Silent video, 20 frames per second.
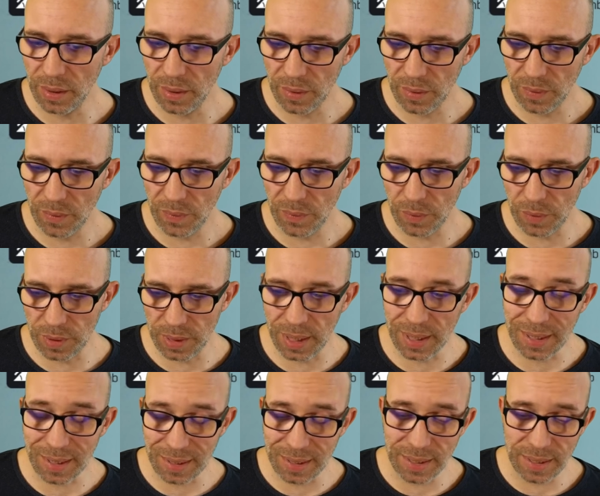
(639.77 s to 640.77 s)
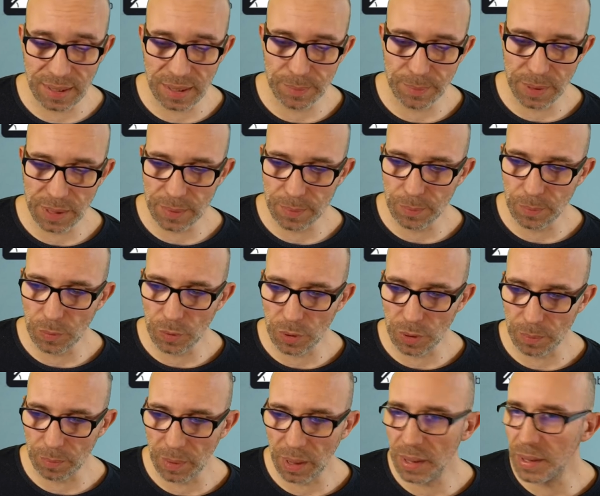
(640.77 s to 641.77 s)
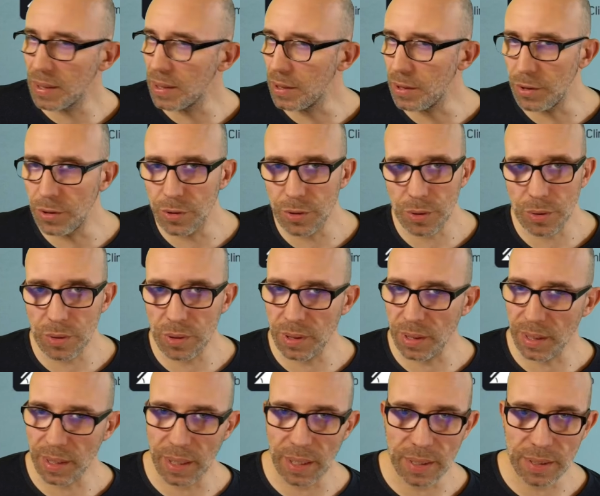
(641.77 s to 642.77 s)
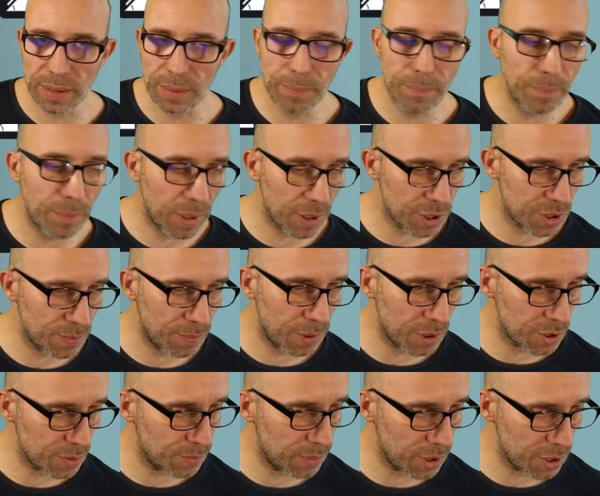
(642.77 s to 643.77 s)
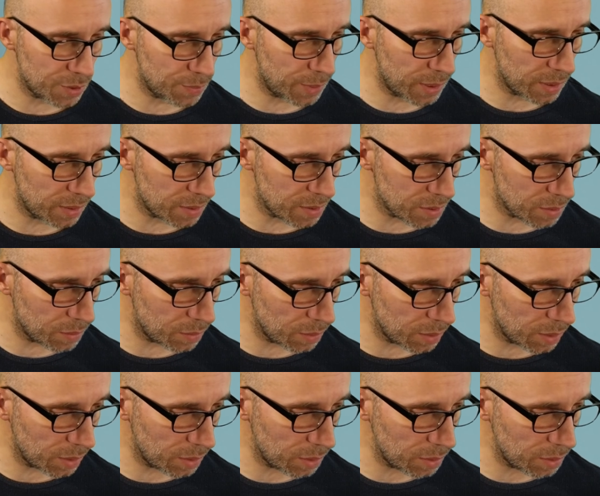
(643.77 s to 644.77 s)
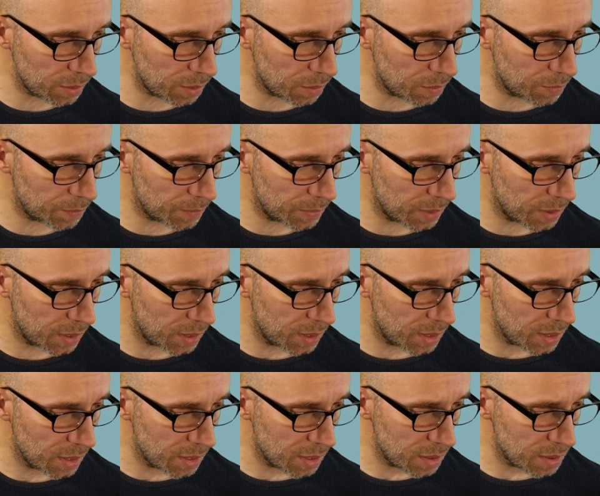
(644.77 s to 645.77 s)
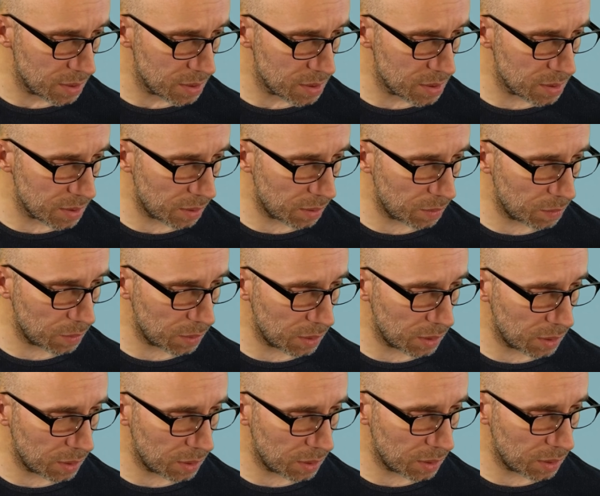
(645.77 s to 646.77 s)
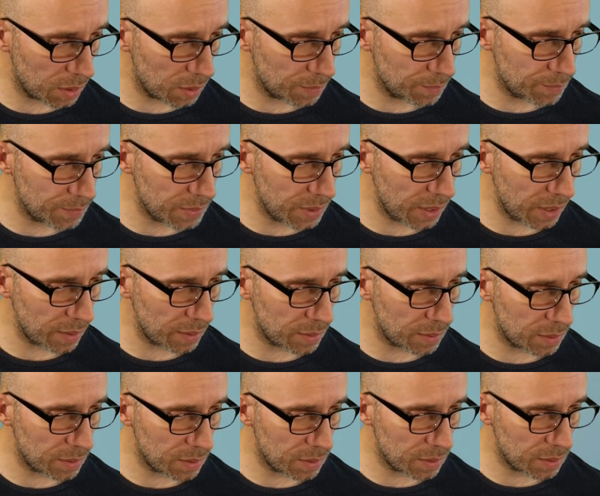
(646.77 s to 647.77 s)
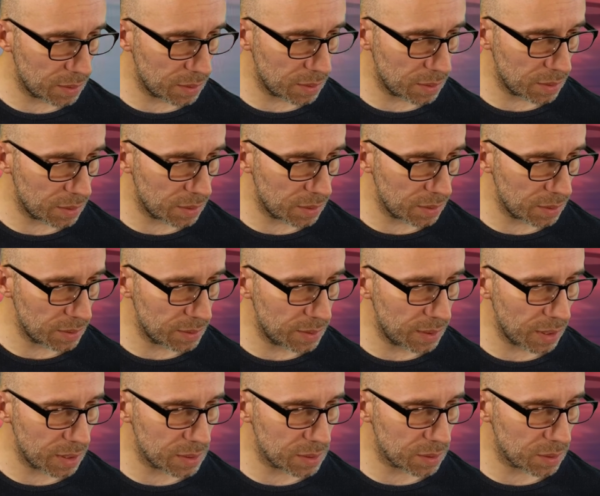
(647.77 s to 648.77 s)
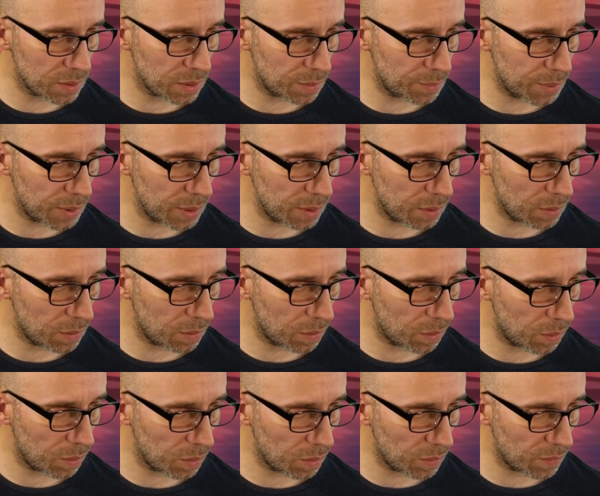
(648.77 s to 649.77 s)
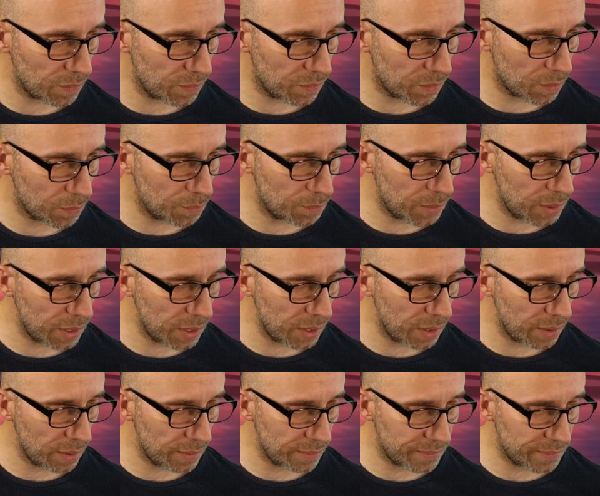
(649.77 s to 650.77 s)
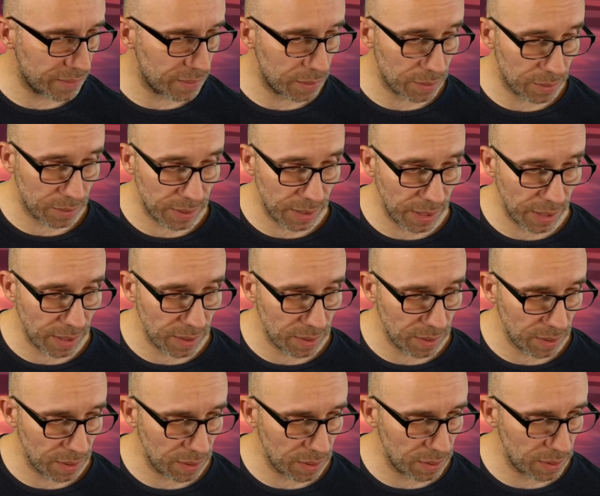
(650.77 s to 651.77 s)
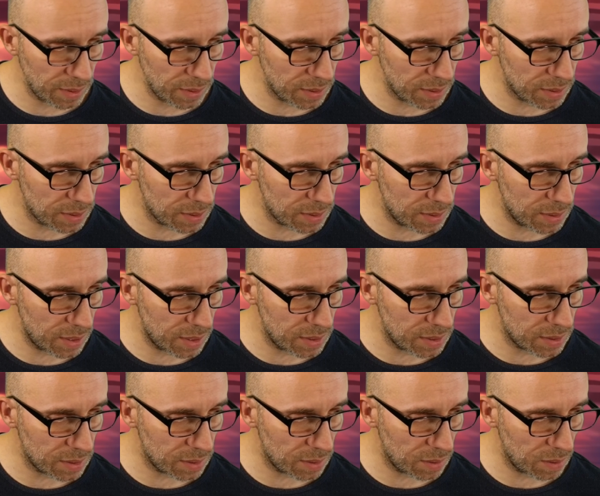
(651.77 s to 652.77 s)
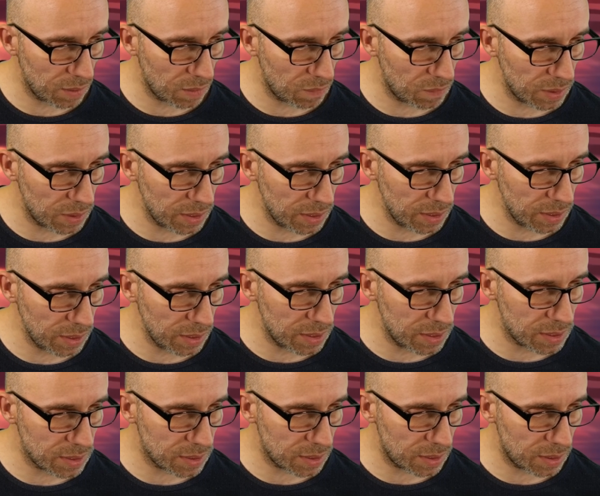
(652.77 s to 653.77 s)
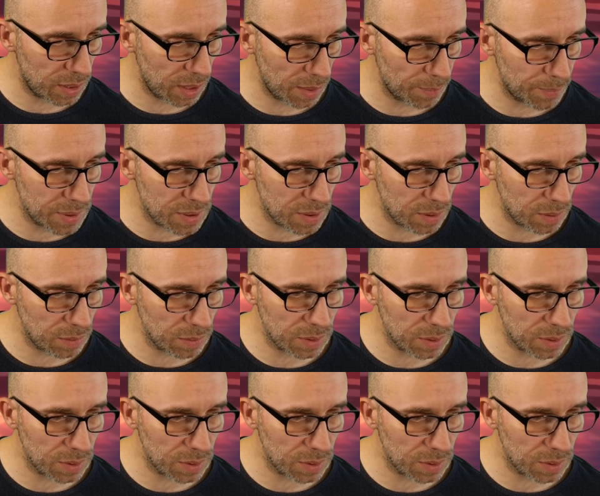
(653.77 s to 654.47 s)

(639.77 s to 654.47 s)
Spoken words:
for that little bit more money, you're going to get a much, much, much better scooter, you know. So yeah, that's going to be all from me for today in this nice, lovely Easter episode.